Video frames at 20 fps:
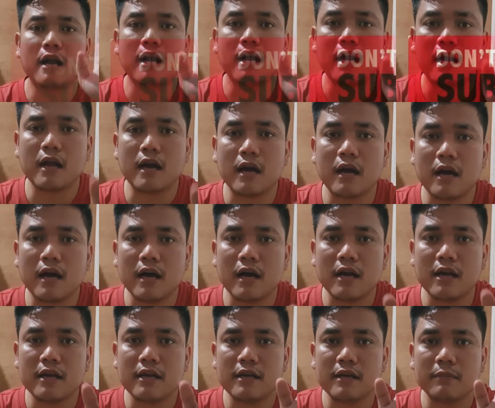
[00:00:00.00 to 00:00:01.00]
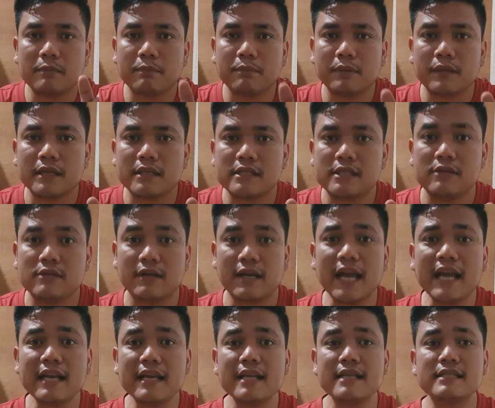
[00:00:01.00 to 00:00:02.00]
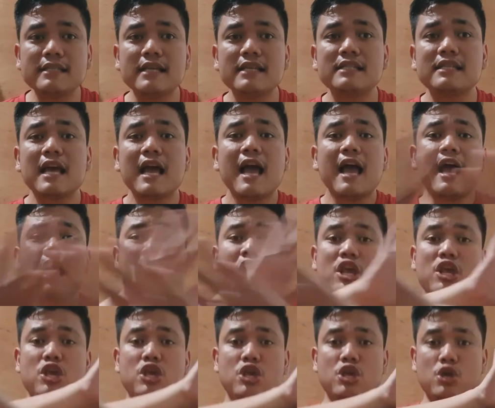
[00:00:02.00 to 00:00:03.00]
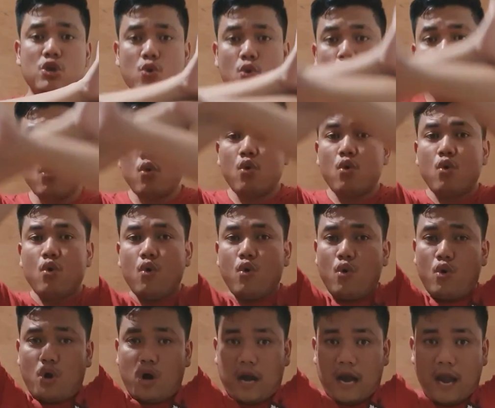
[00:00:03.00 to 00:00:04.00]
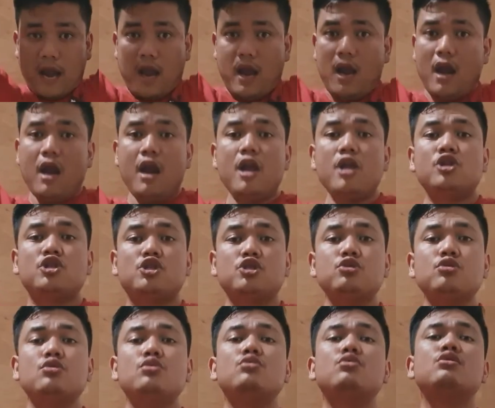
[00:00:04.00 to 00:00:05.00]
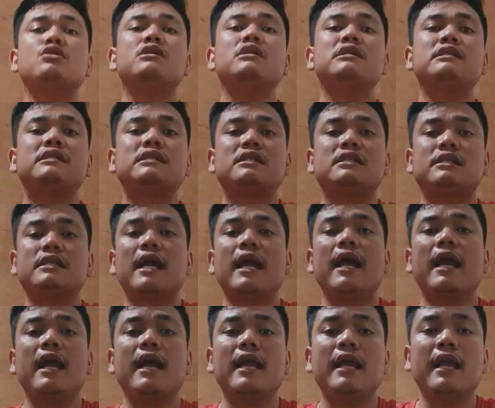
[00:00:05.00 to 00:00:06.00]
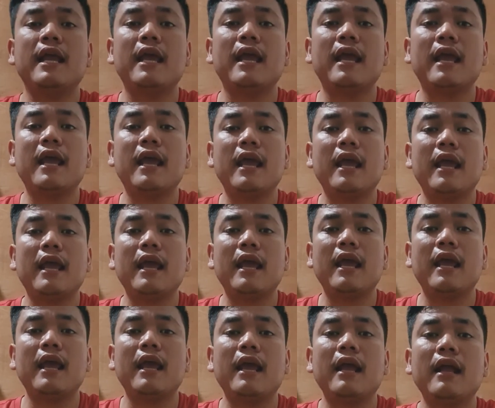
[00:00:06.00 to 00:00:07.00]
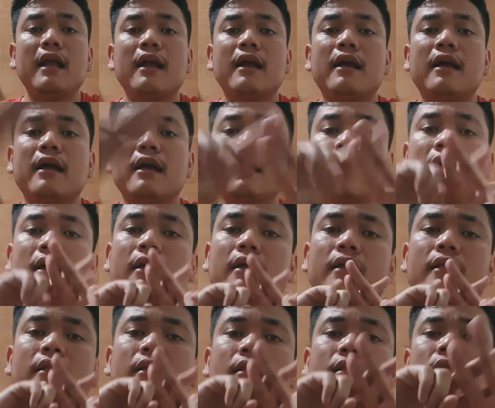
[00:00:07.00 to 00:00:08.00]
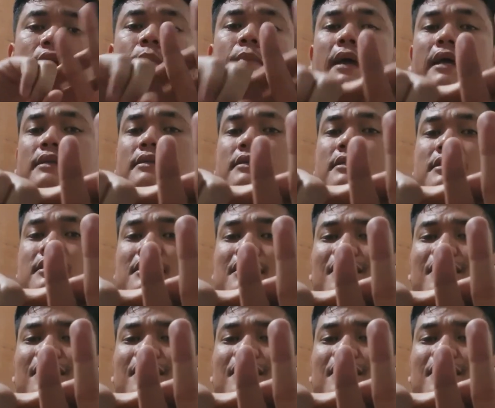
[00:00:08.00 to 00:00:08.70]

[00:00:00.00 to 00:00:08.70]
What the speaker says: God bless you. Again, this is your Hey Jude saying the best.